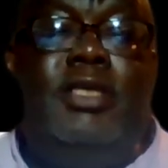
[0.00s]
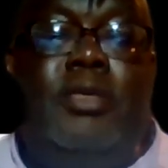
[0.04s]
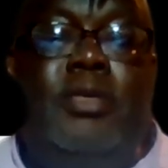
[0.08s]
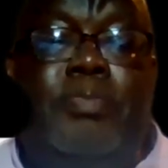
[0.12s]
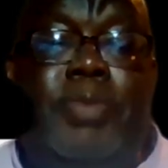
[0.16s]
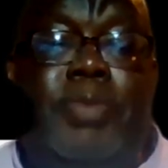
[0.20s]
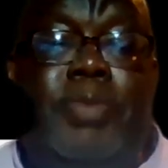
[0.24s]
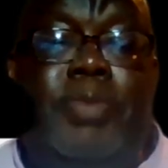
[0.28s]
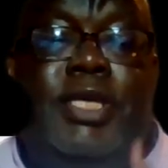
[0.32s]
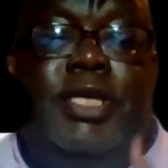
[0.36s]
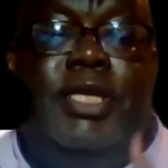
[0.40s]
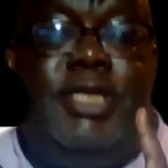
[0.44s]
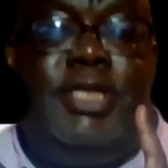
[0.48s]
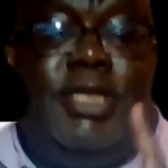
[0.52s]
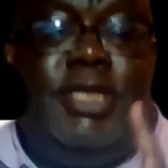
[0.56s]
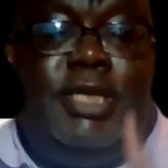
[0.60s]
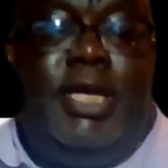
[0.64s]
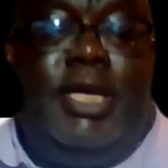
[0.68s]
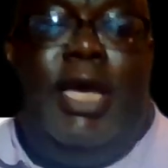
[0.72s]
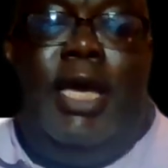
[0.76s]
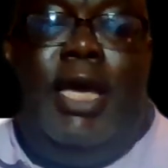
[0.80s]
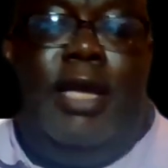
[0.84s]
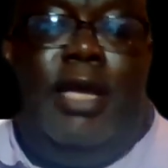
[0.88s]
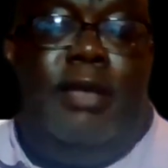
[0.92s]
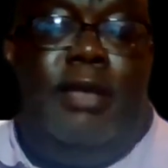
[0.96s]
to be
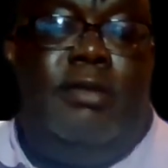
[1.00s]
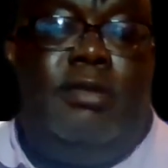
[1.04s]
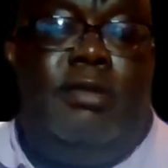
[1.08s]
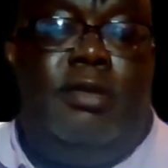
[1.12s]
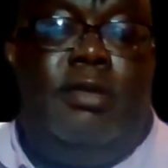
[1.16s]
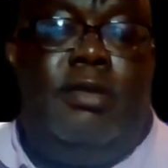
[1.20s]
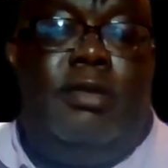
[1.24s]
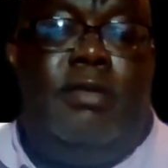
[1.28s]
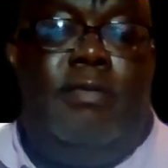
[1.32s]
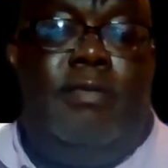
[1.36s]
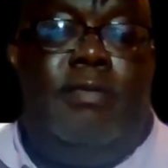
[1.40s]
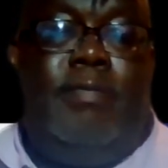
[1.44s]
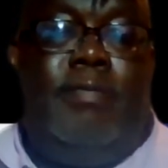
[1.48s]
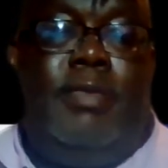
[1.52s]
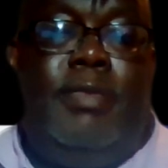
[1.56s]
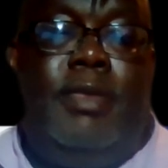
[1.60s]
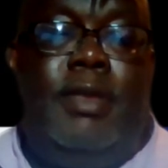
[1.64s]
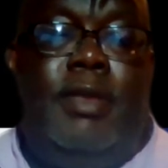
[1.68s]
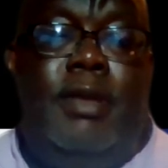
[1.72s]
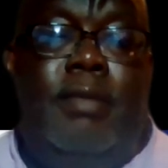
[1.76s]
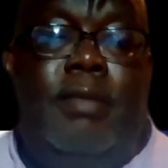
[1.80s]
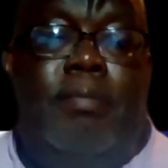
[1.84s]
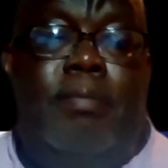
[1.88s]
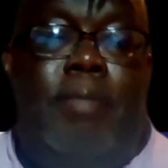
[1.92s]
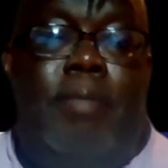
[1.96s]
sent
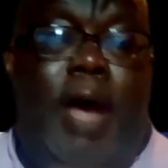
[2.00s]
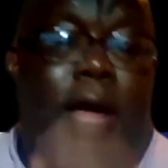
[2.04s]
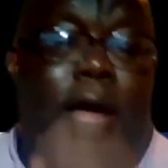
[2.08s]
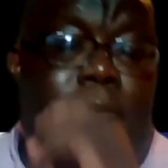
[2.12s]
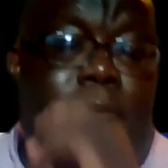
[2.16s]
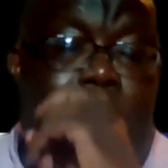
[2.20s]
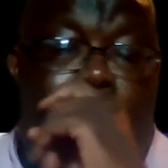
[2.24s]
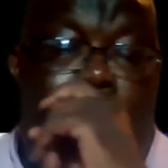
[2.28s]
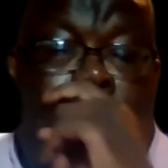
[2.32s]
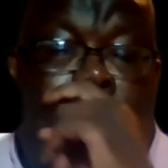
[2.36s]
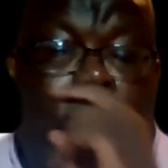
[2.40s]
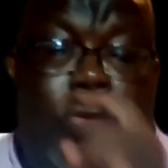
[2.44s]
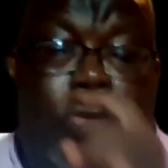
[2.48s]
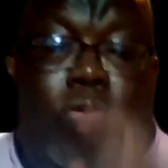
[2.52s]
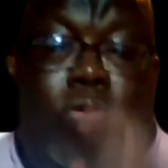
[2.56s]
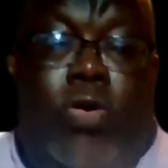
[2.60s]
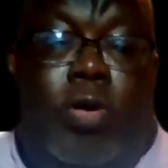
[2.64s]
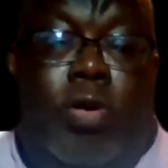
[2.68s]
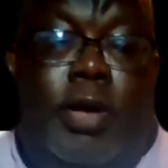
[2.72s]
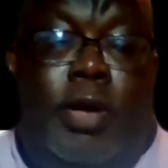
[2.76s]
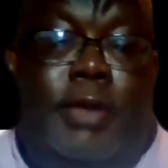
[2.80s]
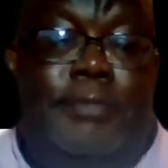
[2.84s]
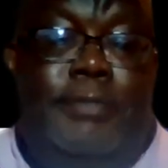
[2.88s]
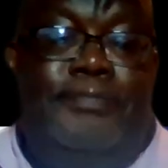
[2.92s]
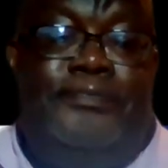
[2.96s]
by the
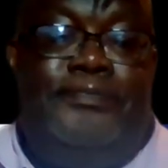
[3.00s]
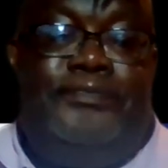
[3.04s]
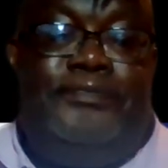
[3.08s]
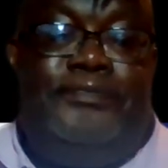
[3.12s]
Lord